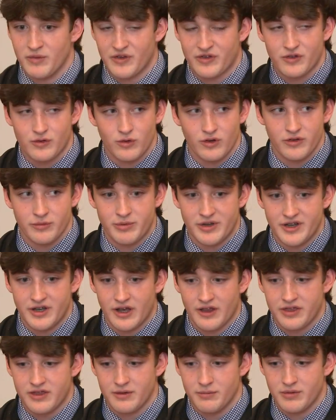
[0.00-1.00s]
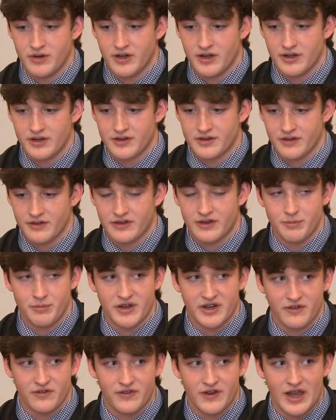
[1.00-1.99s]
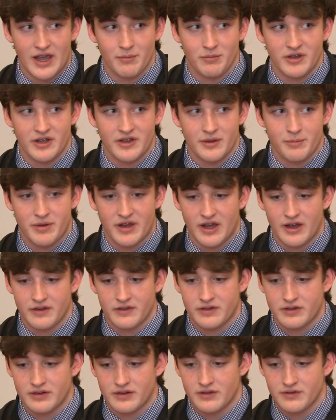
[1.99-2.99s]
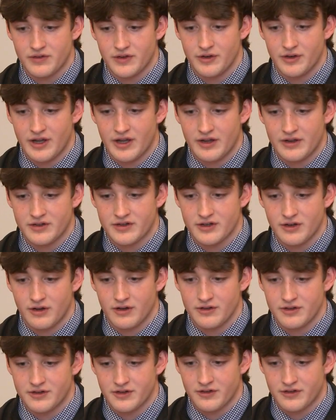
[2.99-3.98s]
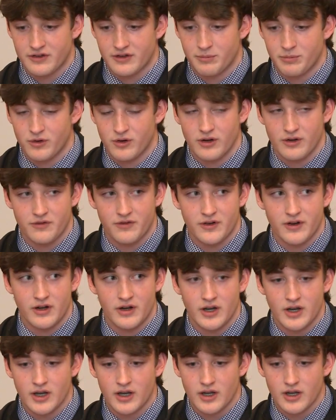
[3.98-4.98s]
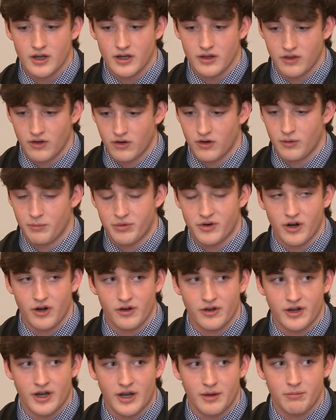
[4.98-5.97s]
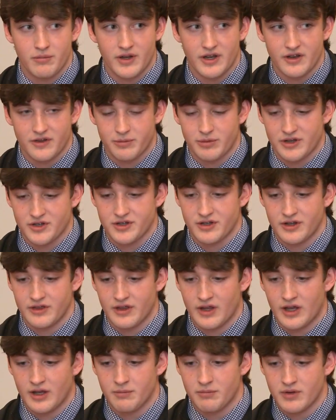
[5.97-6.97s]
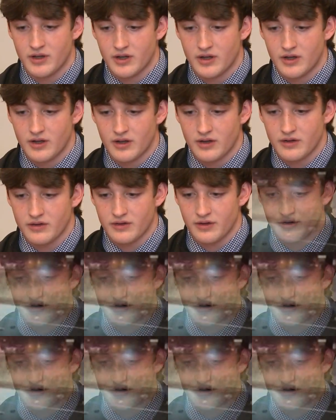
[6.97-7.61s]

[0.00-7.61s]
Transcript: The school's been nothing but just a big family the past few days, showing just support for the whole program. Charlie Reef's younger brother